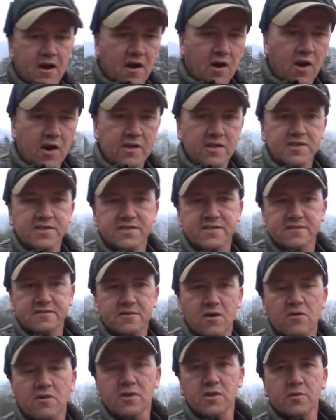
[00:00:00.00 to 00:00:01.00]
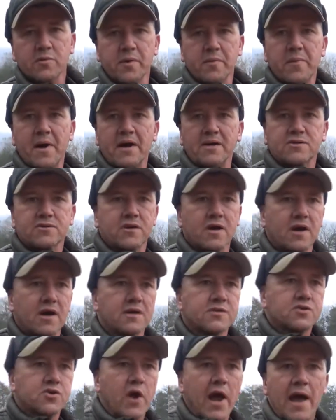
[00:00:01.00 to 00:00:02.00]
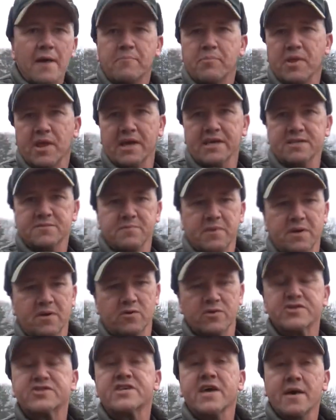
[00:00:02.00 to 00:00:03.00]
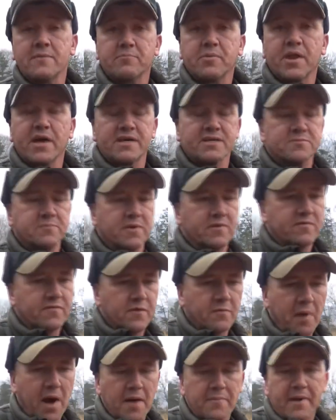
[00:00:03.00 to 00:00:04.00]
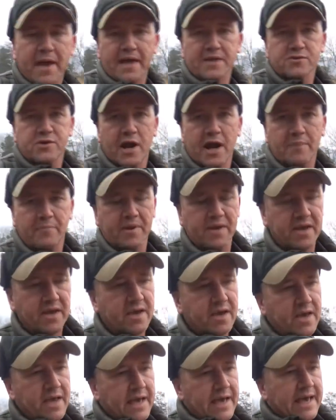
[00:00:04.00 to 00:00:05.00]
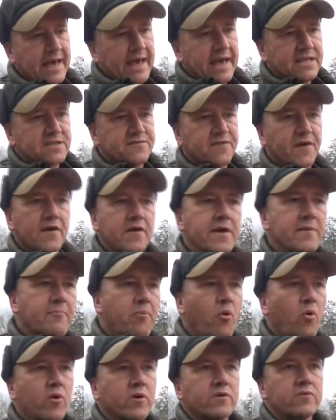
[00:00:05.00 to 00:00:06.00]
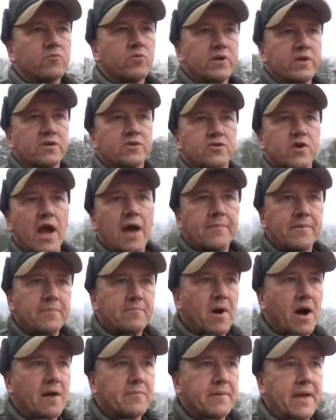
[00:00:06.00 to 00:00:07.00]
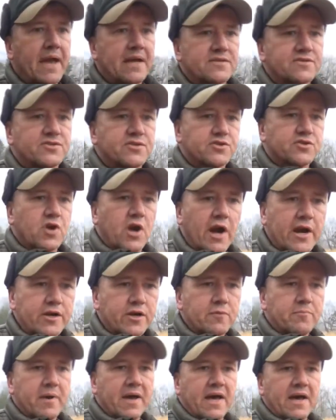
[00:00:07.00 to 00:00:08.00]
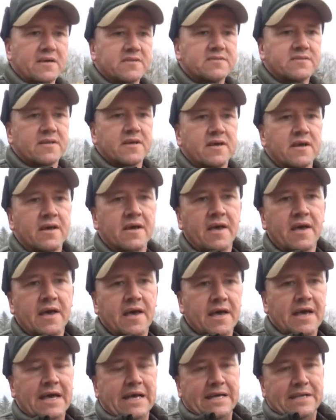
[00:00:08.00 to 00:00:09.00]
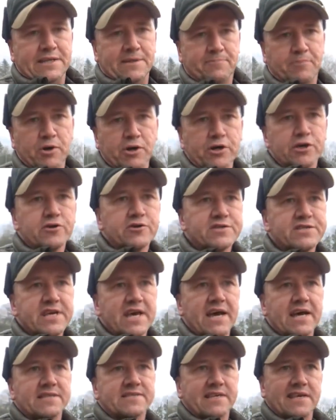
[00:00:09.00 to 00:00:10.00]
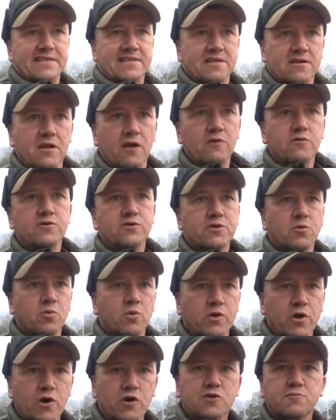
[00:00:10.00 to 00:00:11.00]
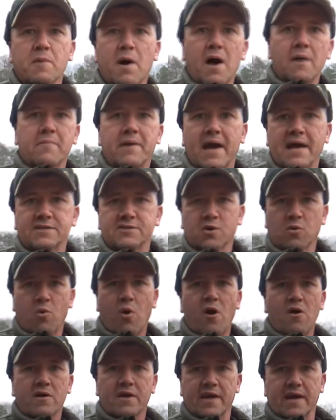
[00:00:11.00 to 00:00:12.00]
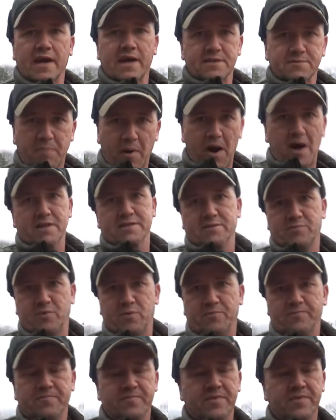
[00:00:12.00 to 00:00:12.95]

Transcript: All right, let's talk a little bit about uh, trap placement or set placement for bobcat trapping. It's very important when trapping bobcats to try your best to put your sets as close to where those bobcats are walking as possible.